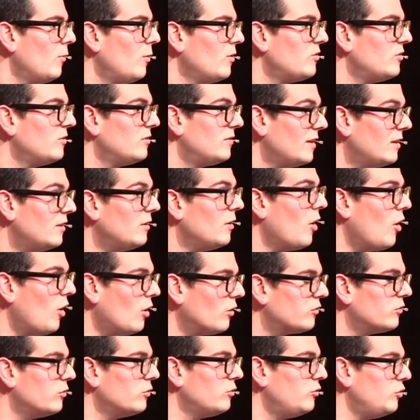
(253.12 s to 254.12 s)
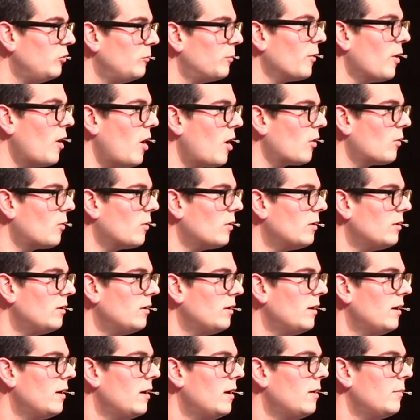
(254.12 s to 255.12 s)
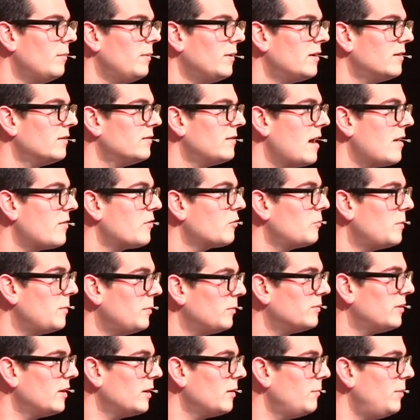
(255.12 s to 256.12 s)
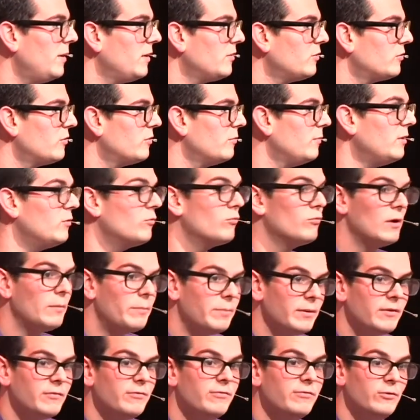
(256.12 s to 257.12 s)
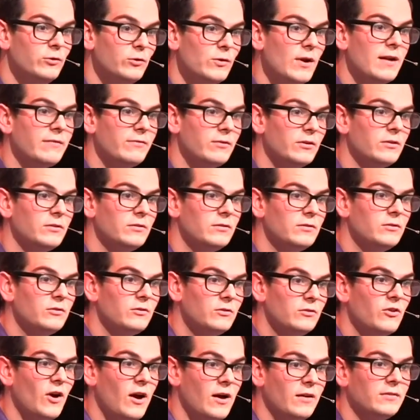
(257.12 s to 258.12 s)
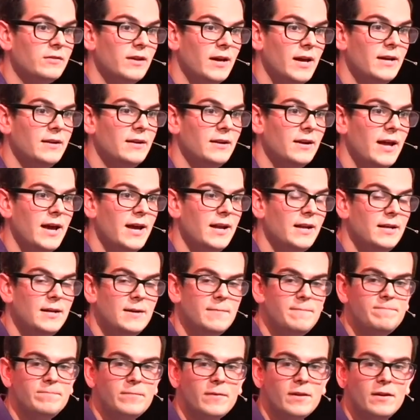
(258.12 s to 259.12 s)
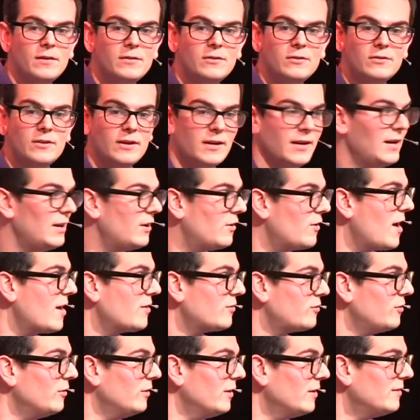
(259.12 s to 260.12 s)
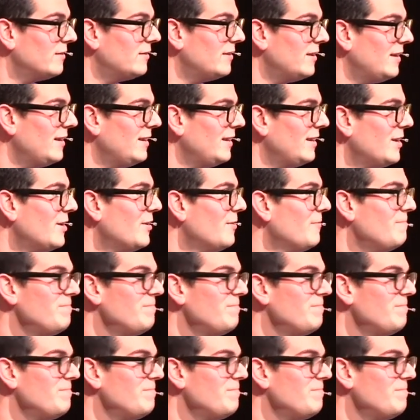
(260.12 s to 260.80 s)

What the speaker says: which is then also super awkward because now there's people taking pictures of me ripping food out of a child's hand in Haiti. So it's like an international incident,